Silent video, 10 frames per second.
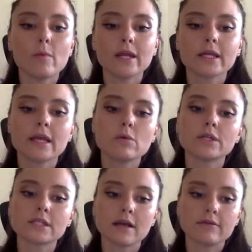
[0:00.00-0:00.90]
many
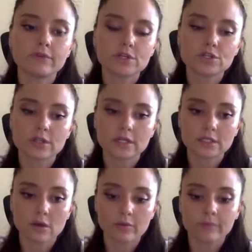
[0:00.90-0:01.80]
keywords have reached the
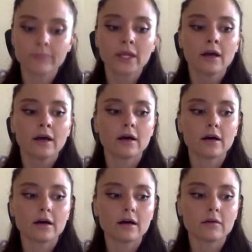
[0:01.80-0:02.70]
top.
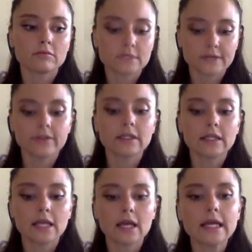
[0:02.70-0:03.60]

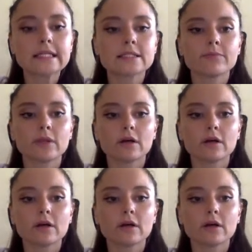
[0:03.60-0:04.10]
Definitely, it's